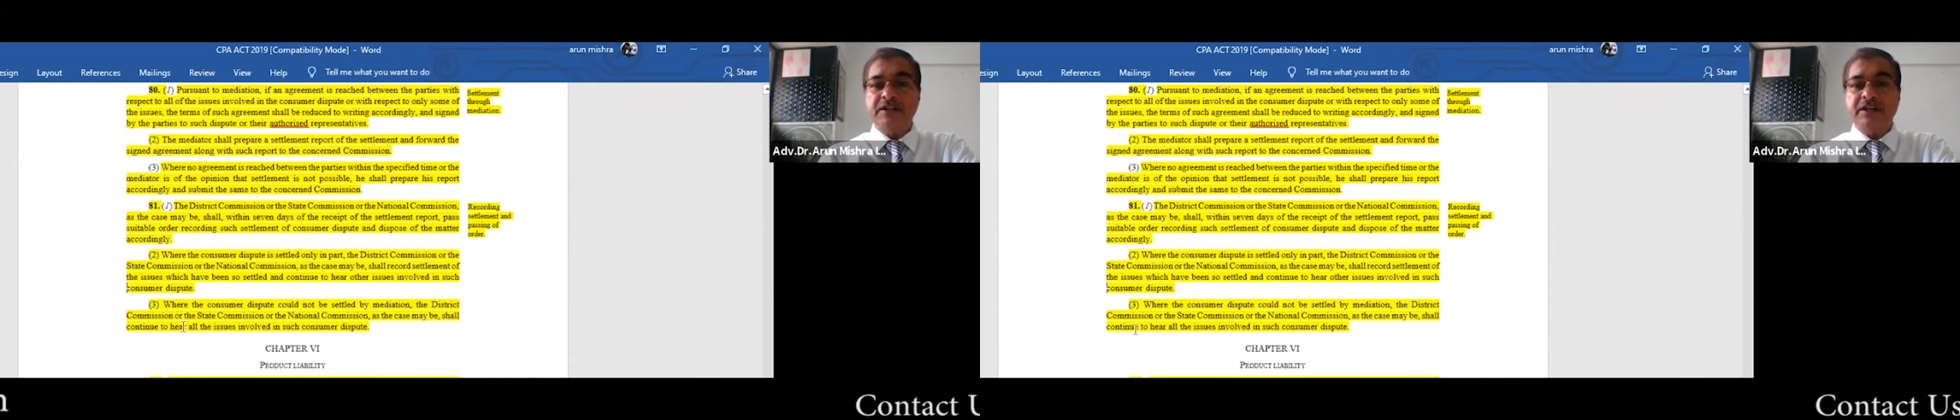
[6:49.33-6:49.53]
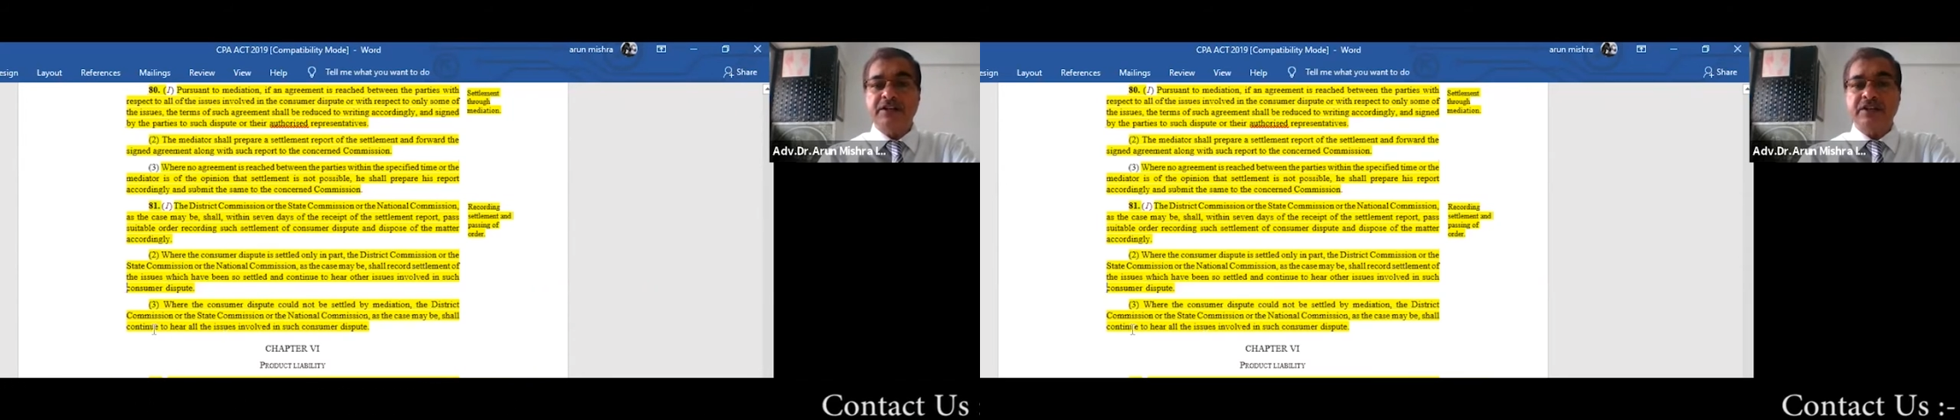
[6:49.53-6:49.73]

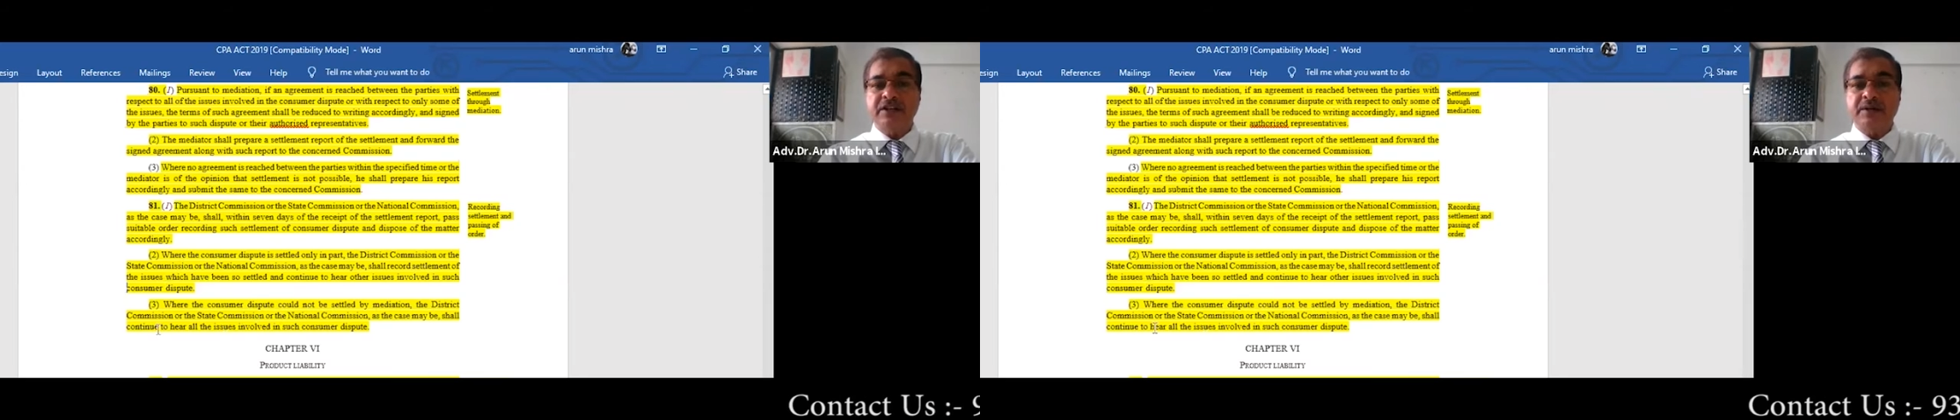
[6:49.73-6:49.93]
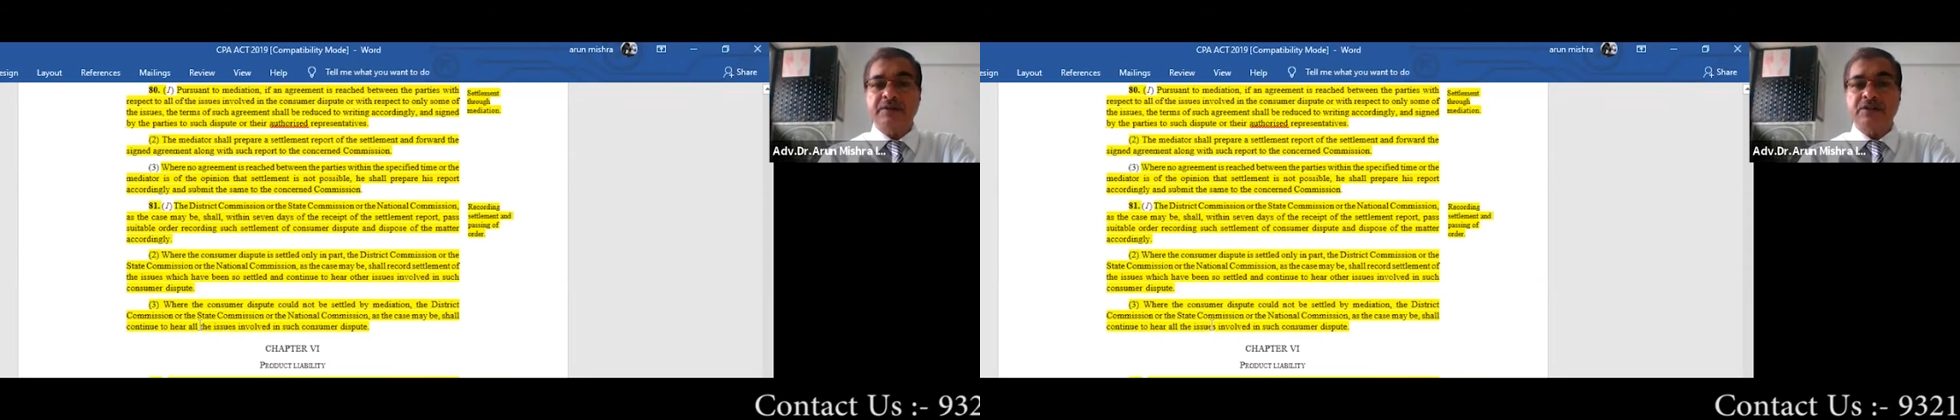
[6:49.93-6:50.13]
the
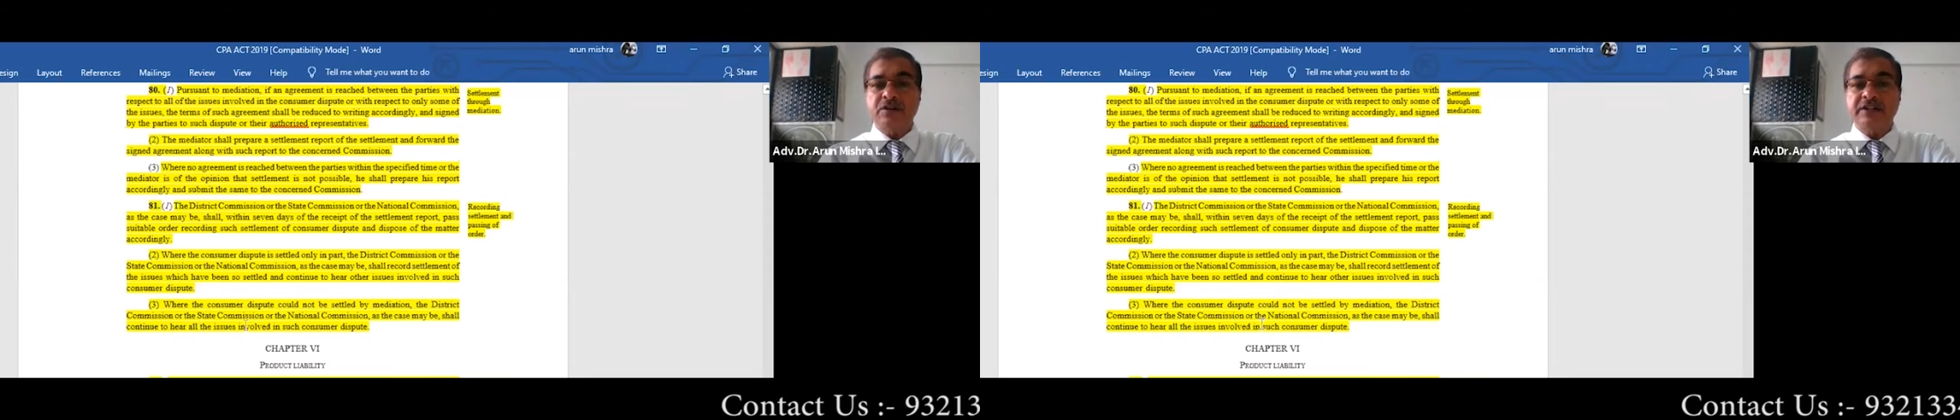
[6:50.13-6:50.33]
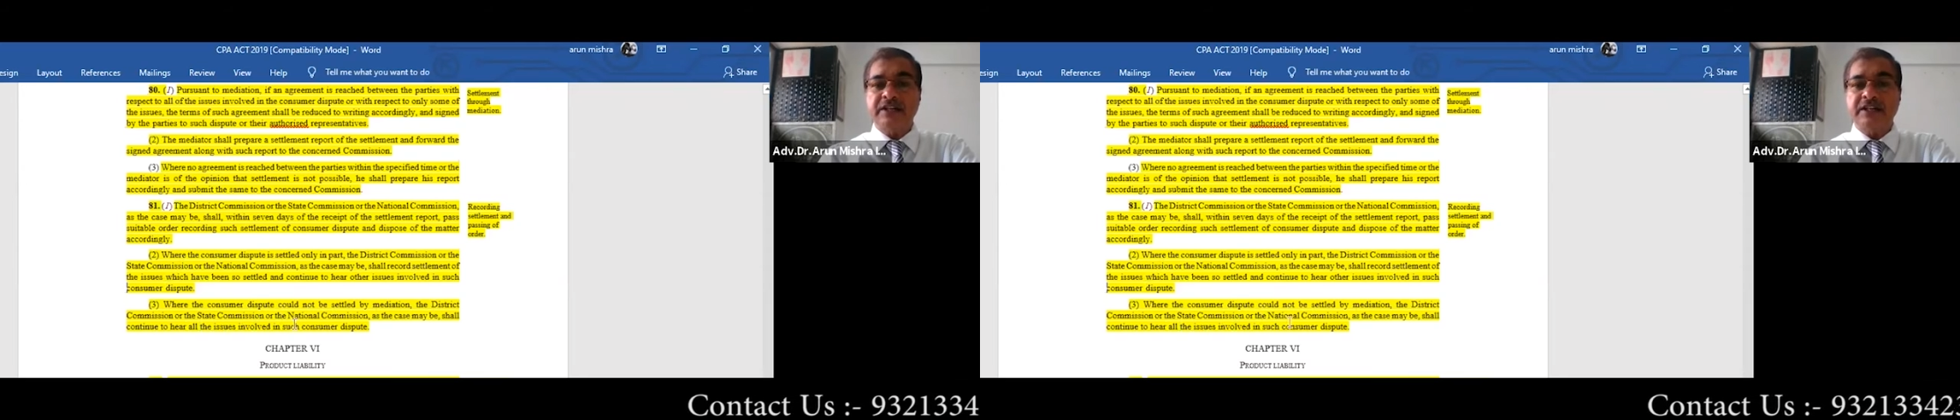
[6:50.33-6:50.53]
district commission
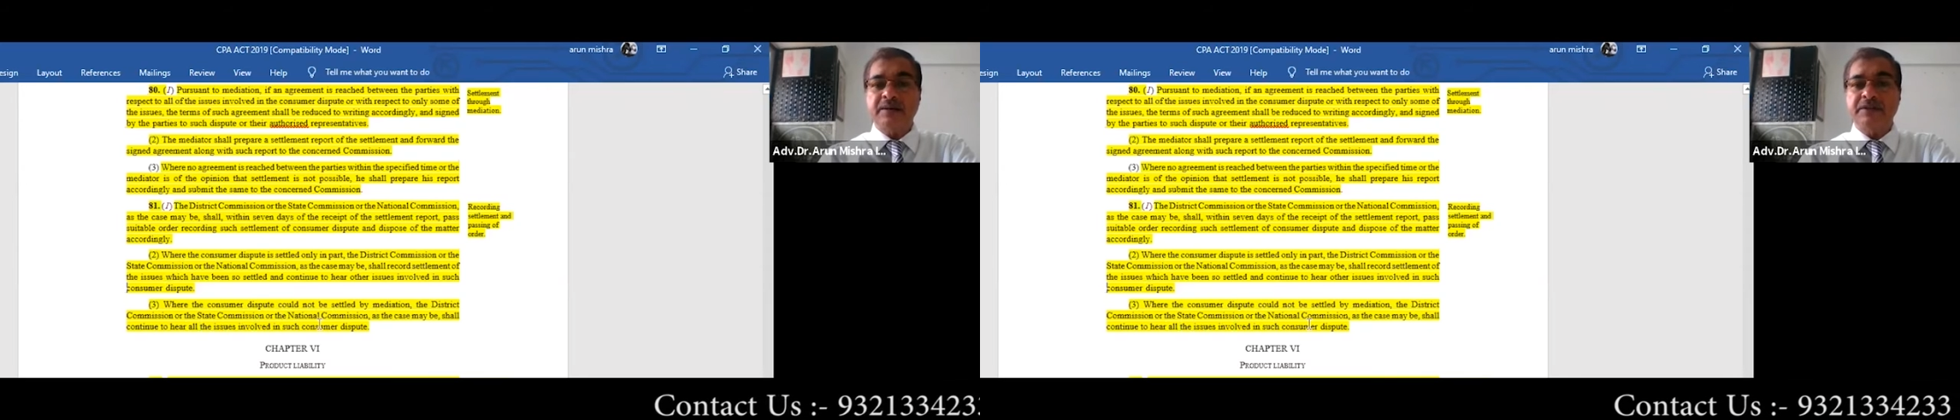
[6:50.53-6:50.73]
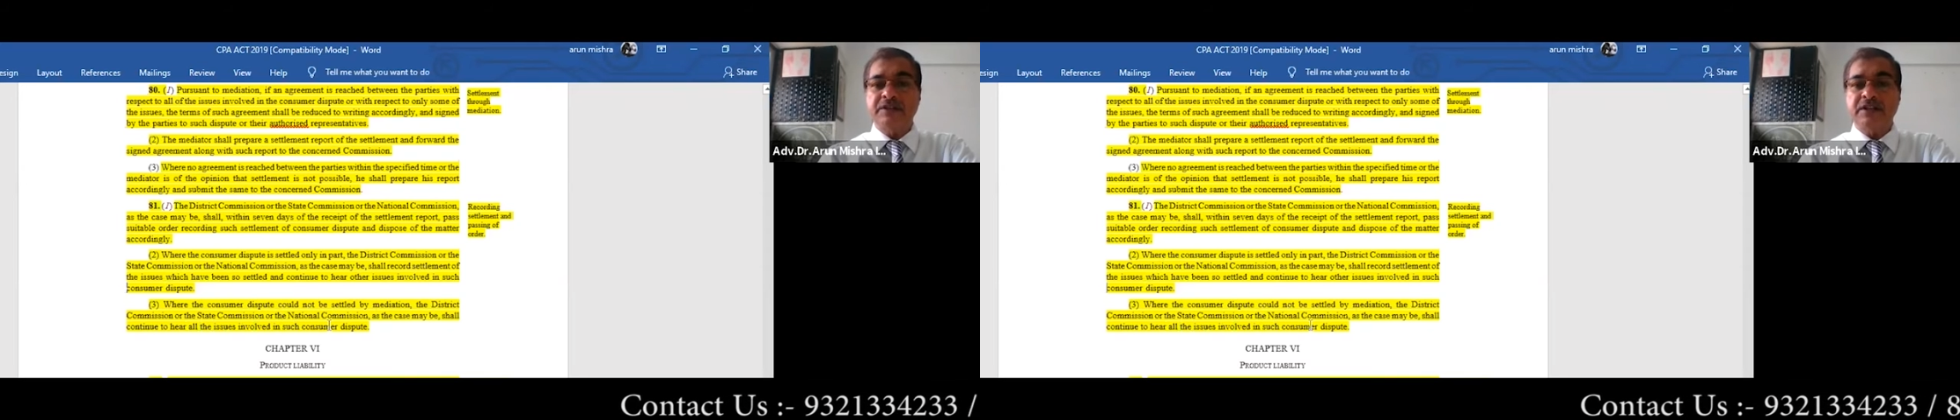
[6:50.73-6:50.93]
or state
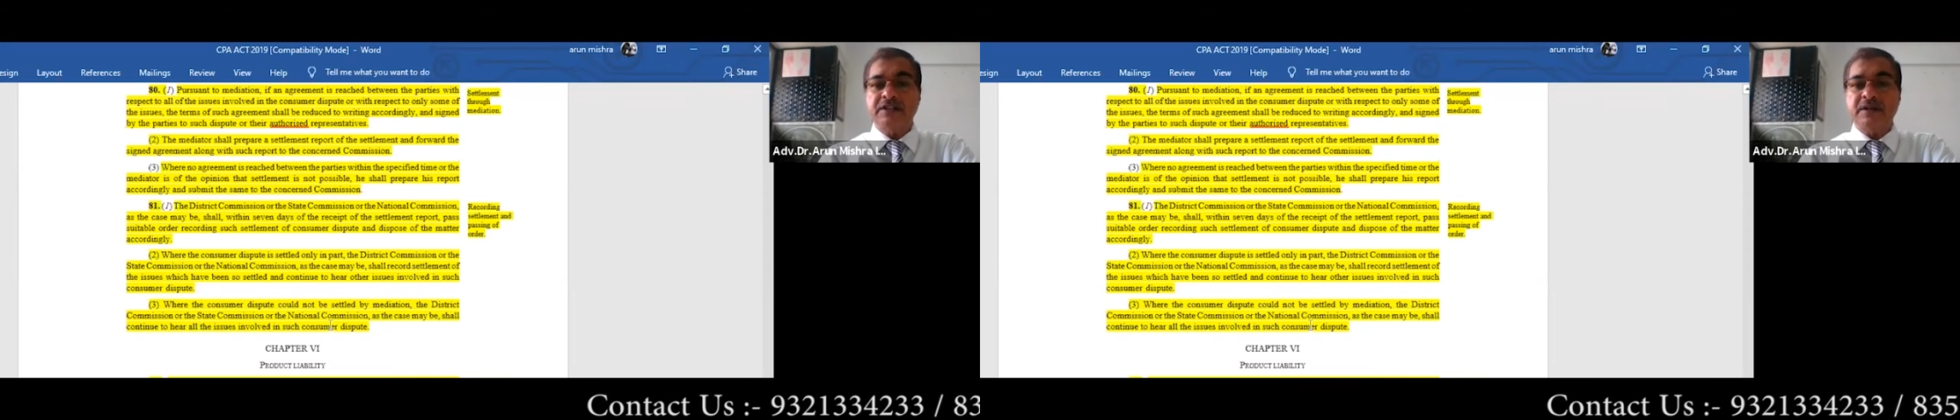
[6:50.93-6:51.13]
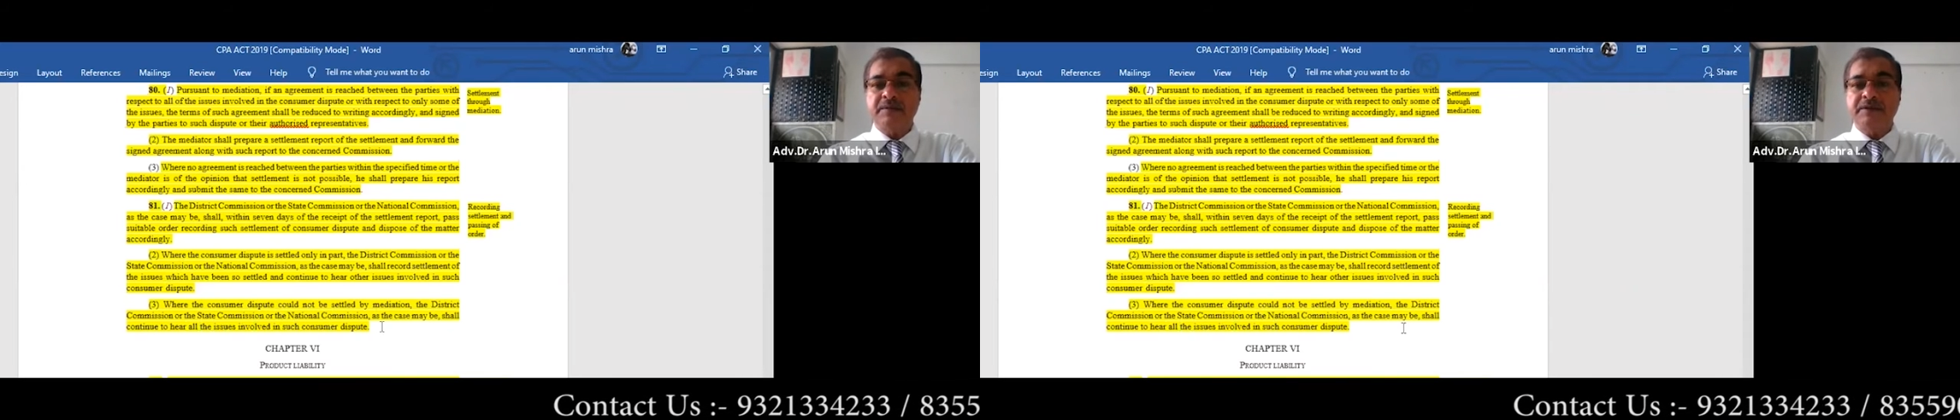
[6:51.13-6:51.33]
commission,
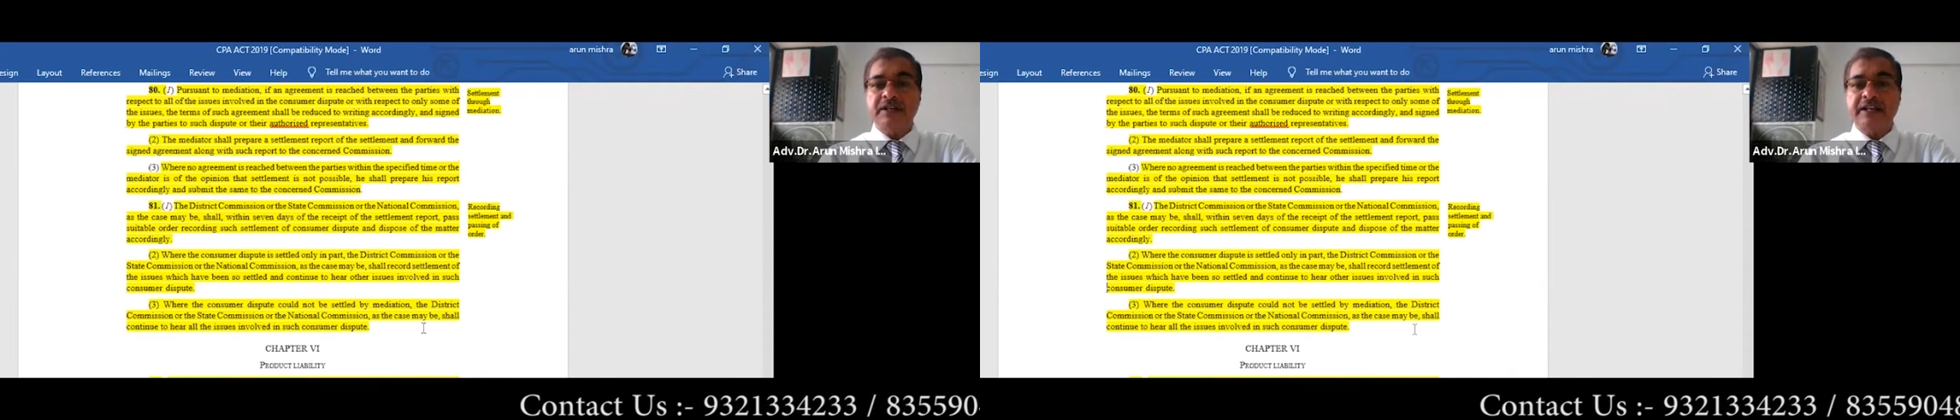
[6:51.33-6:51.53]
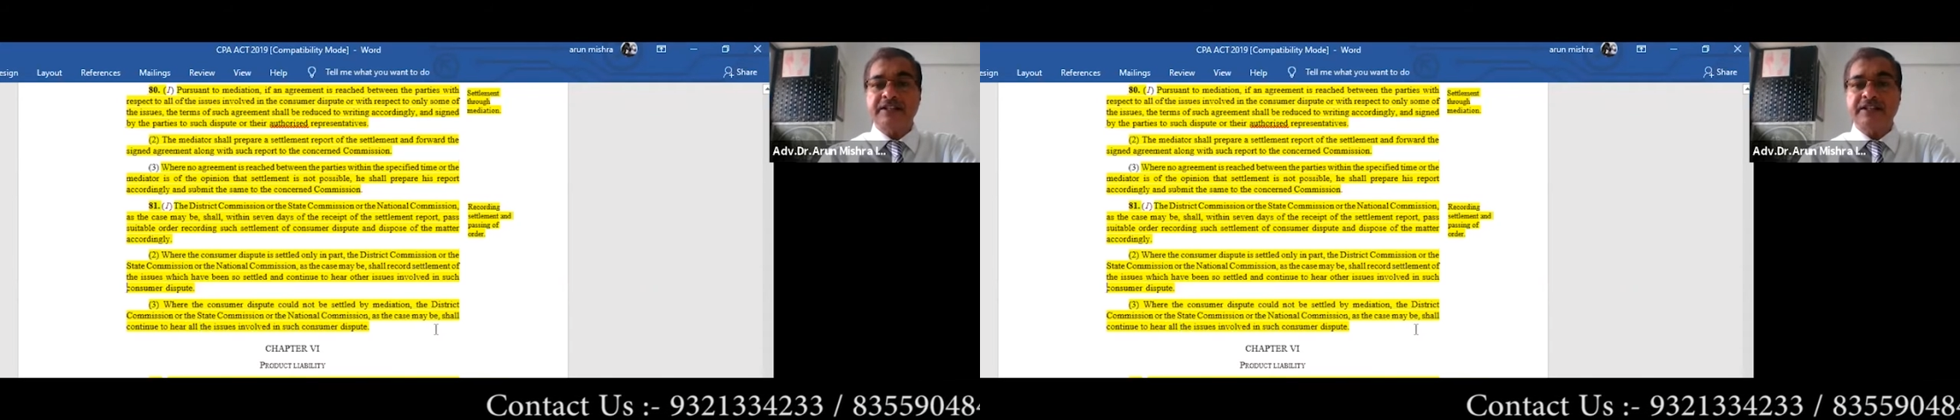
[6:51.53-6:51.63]
national commission,